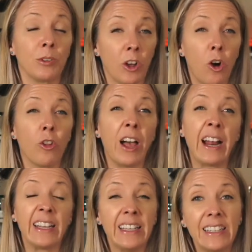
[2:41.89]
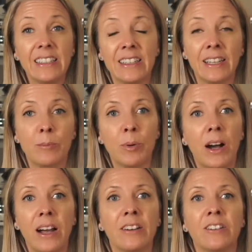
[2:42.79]
with all that heat in that
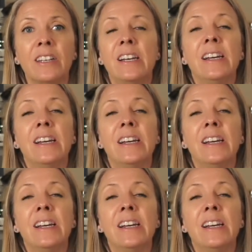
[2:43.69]
pile,